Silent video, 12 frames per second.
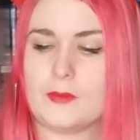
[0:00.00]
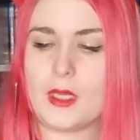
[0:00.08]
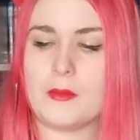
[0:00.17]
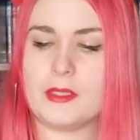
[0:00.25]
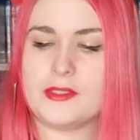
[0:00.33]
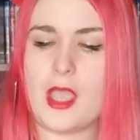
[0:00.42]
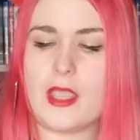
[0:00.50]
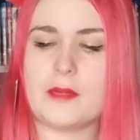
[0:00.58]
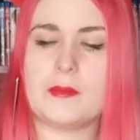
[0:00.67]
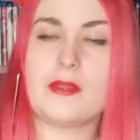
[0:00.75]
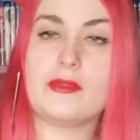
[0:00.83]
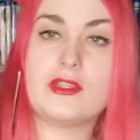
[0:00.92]
But I'm talking
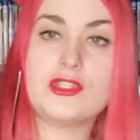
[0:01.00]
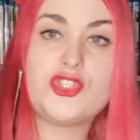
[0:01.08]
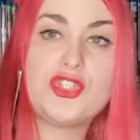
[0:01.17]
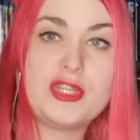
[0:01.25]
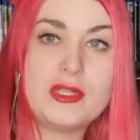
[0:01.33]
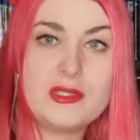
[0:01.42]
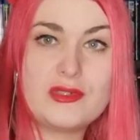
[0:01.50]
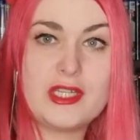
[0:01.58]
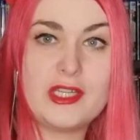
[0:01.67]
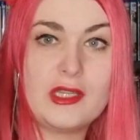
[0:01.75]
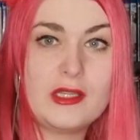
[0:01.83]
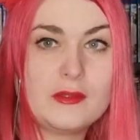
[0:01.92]
about The
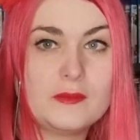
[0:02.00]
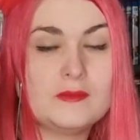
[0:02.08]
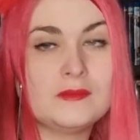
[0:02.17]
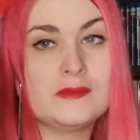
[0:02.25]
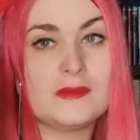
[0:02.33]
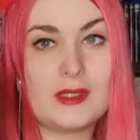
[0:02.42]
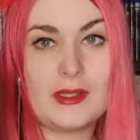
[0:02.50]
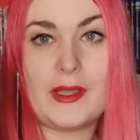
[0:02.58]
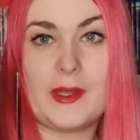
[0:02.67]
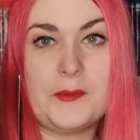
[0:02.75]
Children. Yeah.